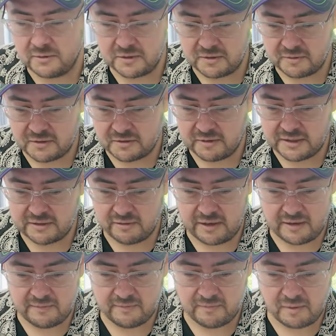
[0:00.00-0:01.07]
a Sorcerer's Treasure,
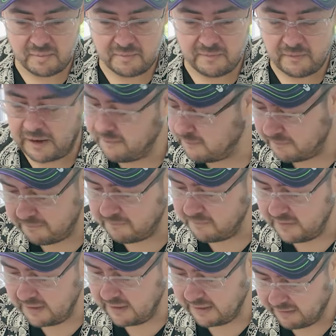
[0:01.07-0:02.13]
I, rem- I, f-
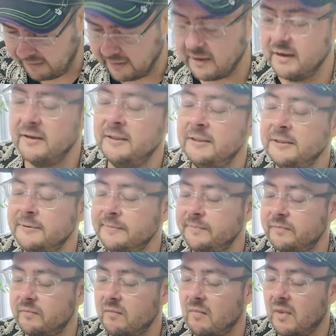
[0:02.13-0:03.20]
I think.
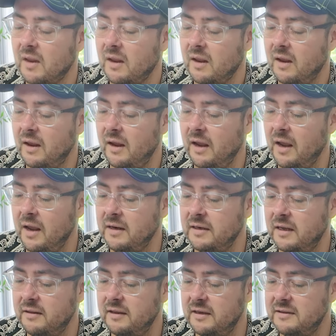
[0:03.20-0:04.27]

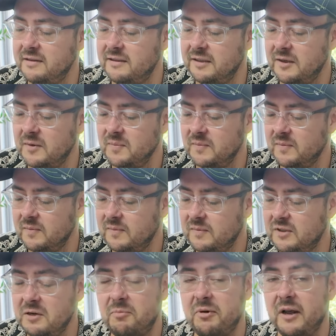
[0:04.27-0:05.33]
And there's some
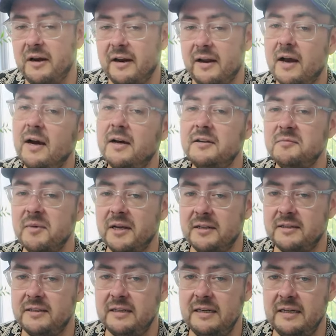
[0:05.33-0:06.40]
Cyprianic
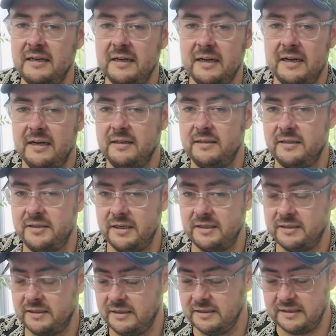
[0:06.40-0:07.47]
cartomancy
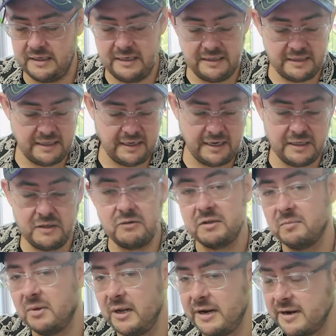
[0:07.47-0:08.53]
suggestions in there
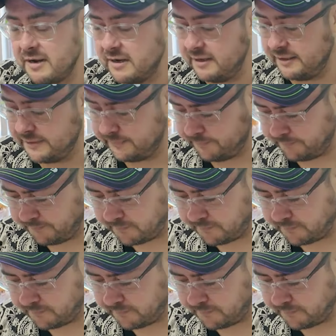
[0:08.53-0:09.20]
using playing cards.